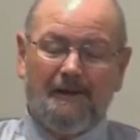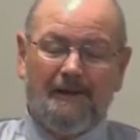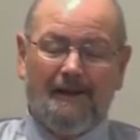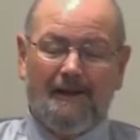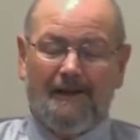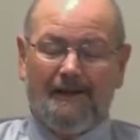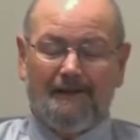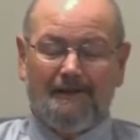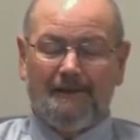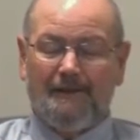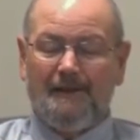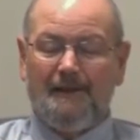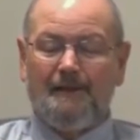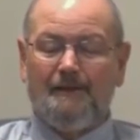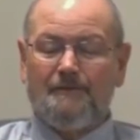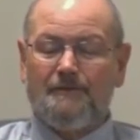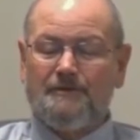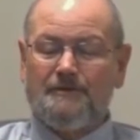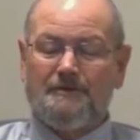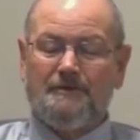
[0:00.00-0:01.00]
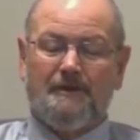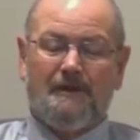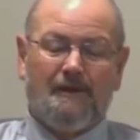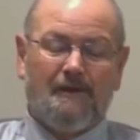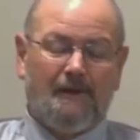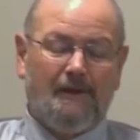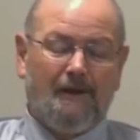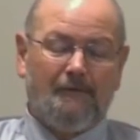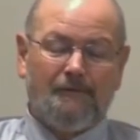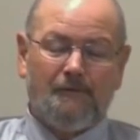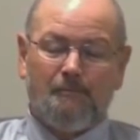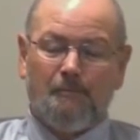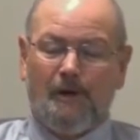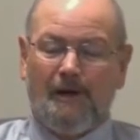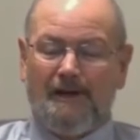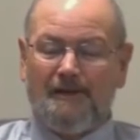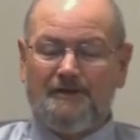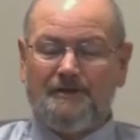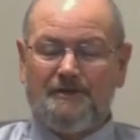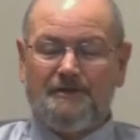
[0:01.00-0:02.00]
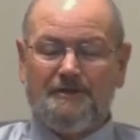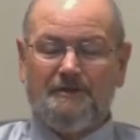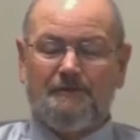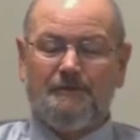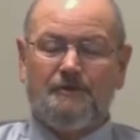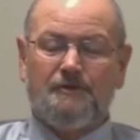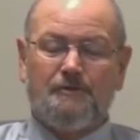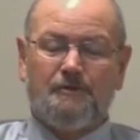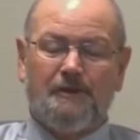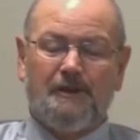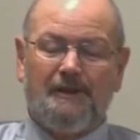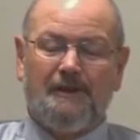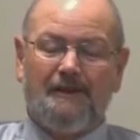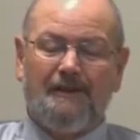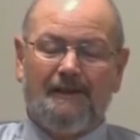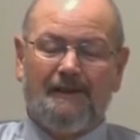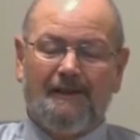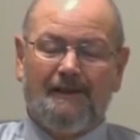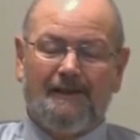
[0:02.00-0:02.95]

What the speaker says: leaves off the branches of a tree.